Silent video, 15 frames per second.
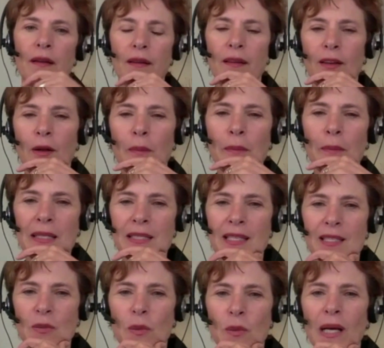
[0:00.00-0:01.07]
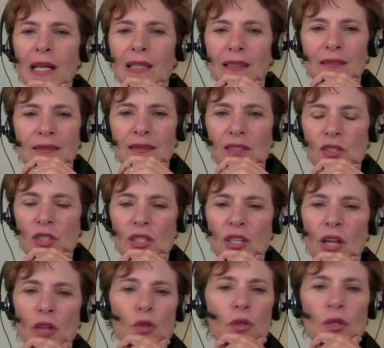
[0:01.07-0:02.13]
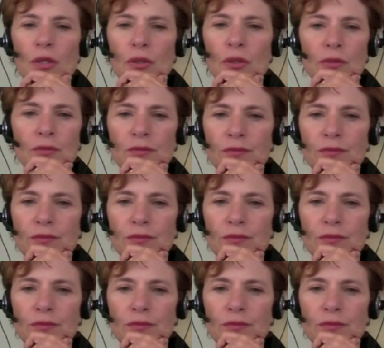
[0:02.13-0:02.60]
must as well. It's just not true.